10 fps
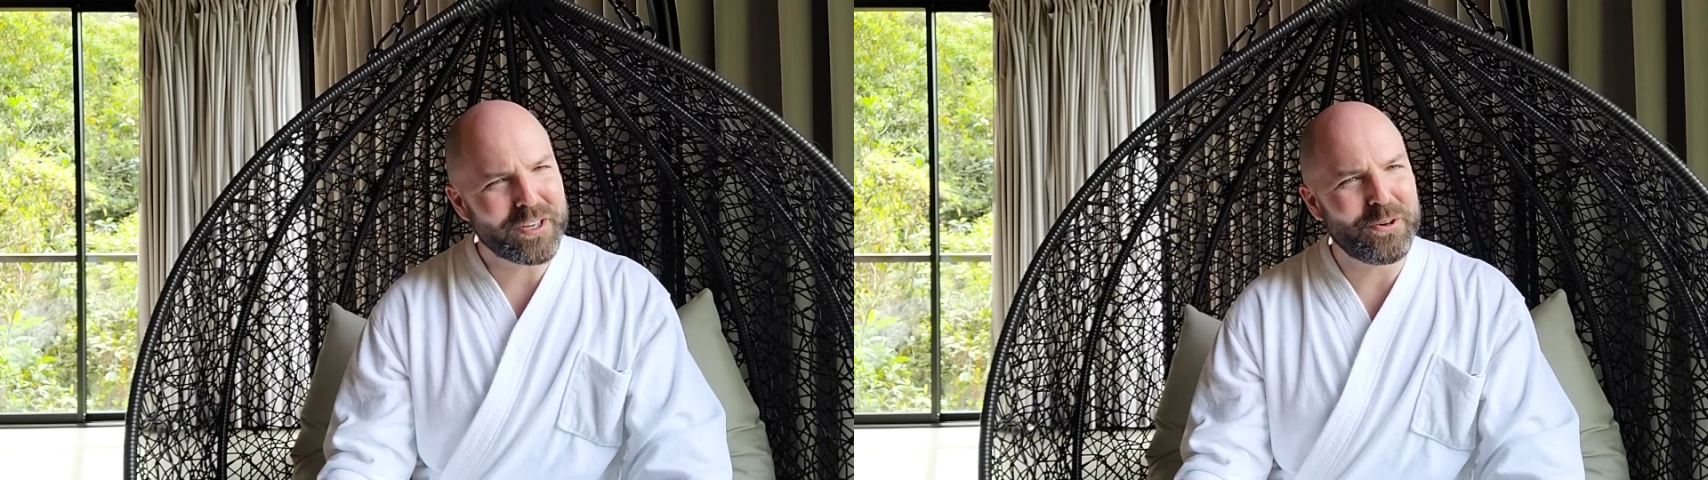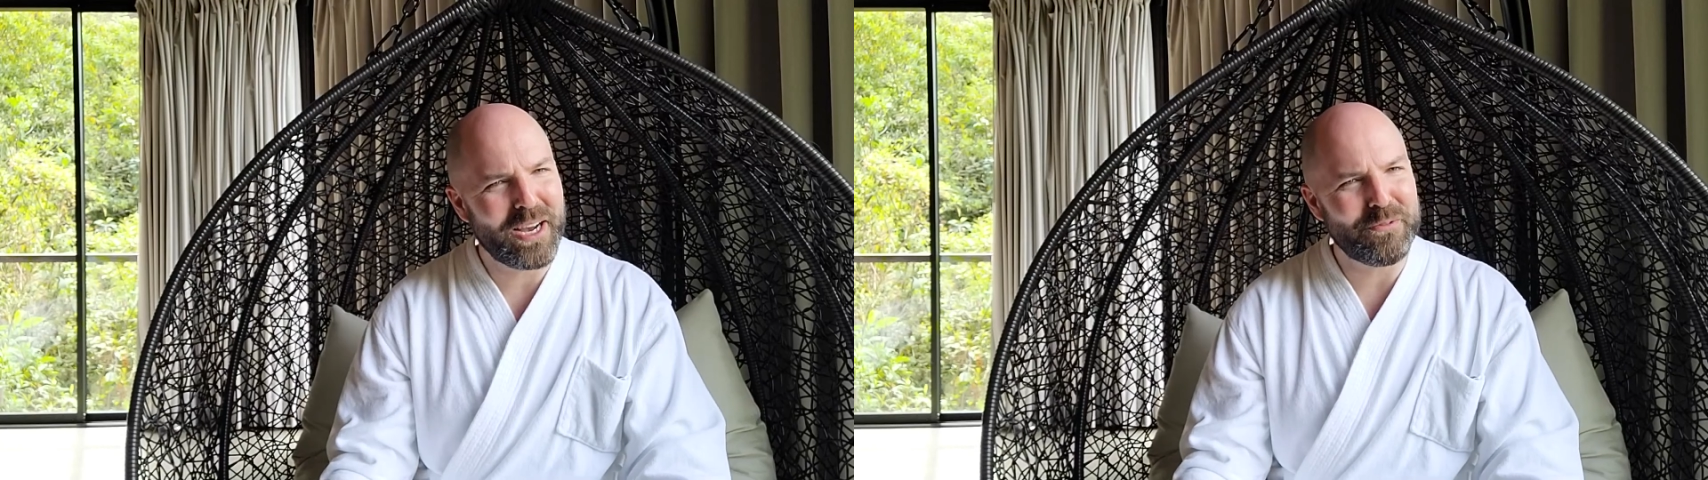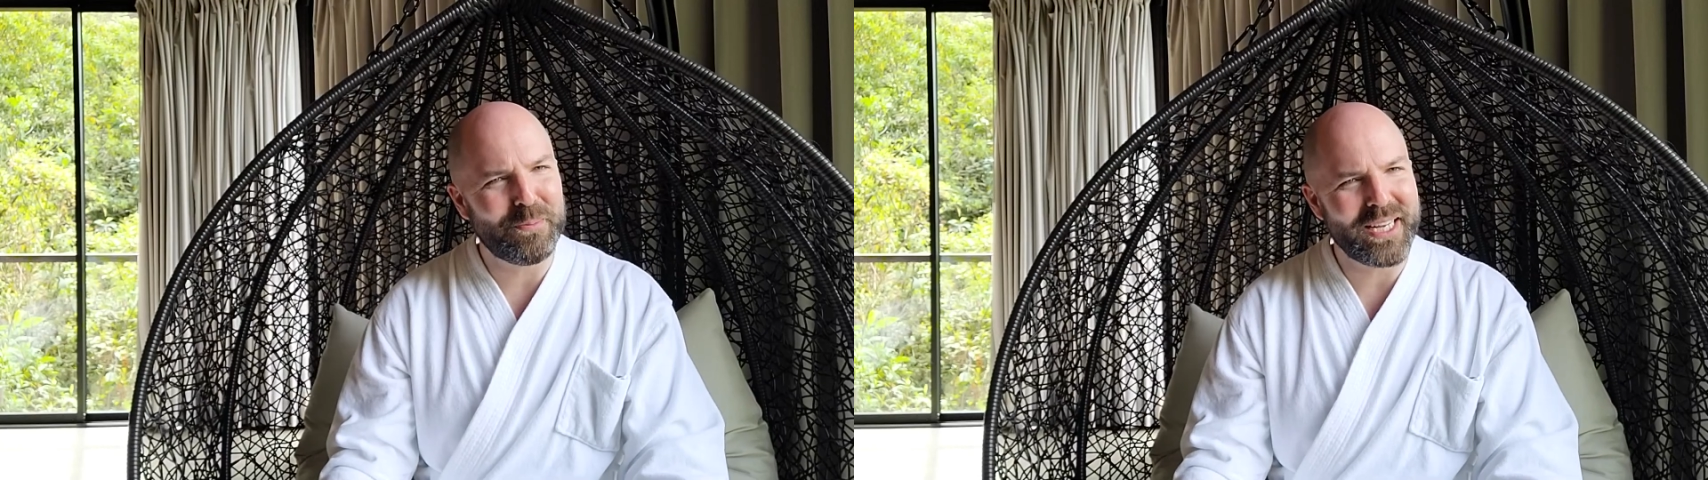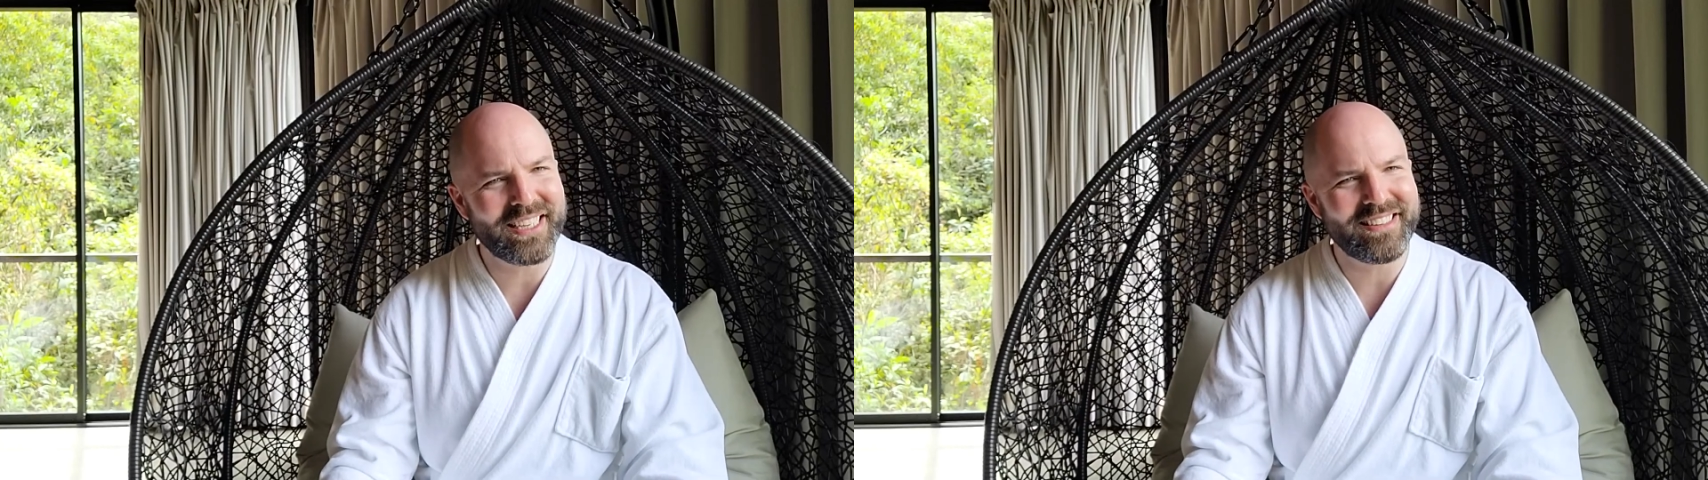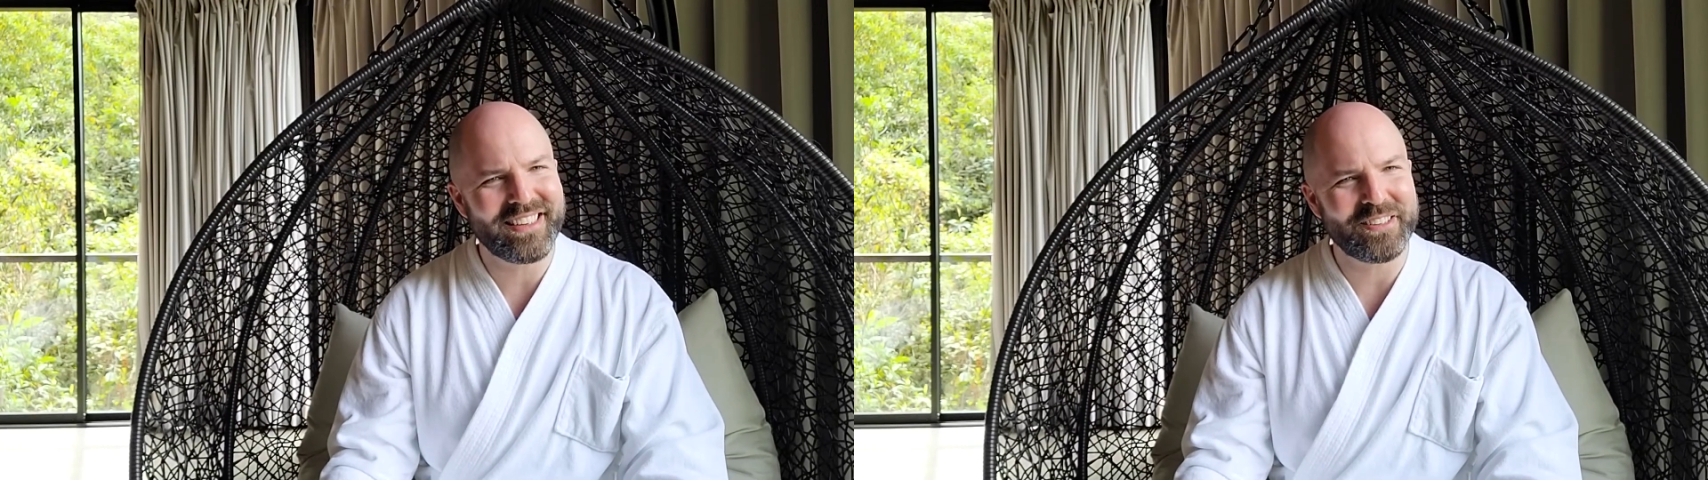to go have a panic
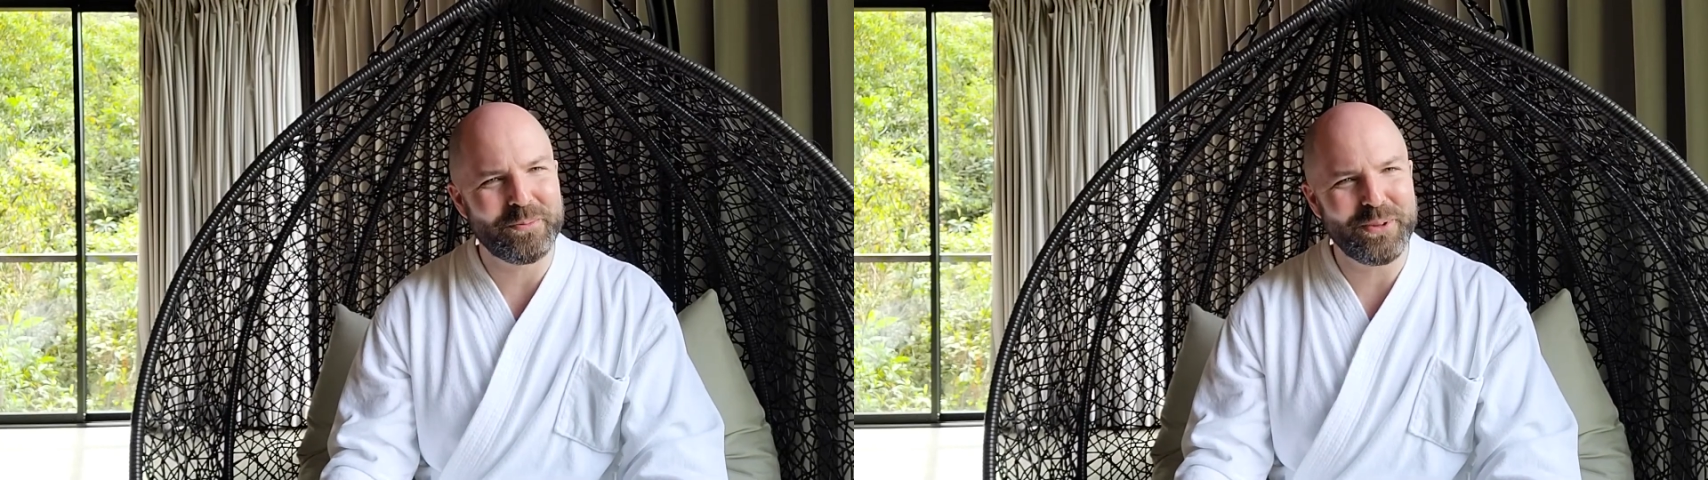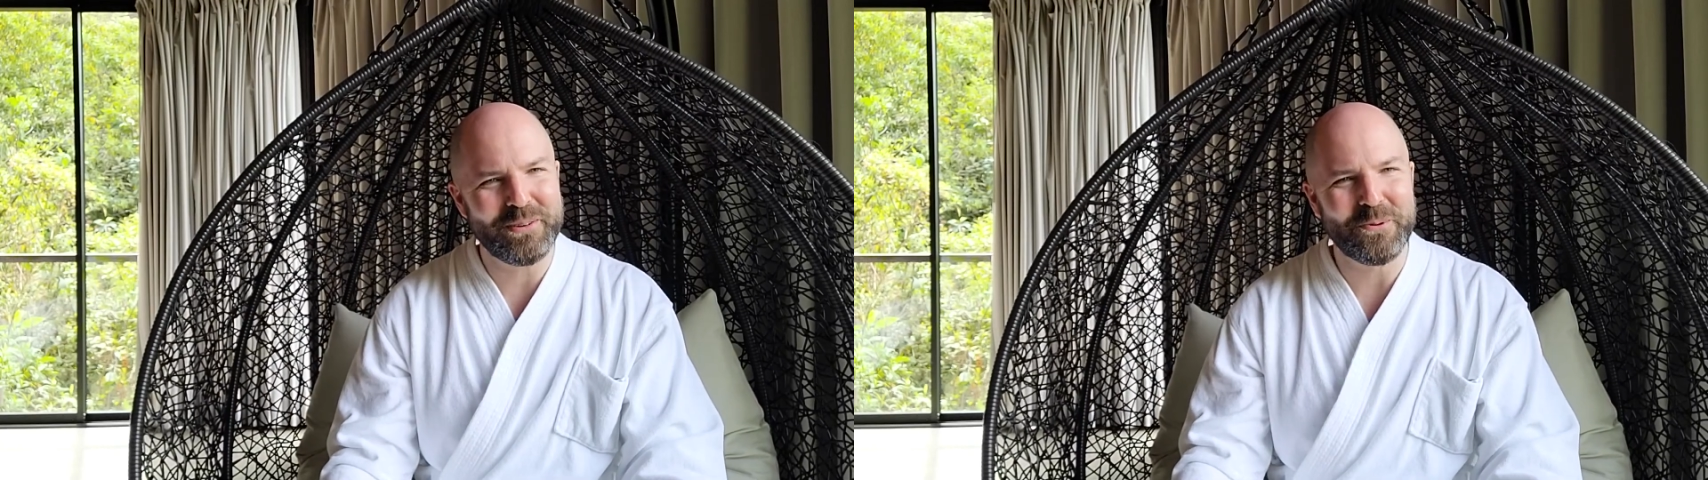attack on a plane,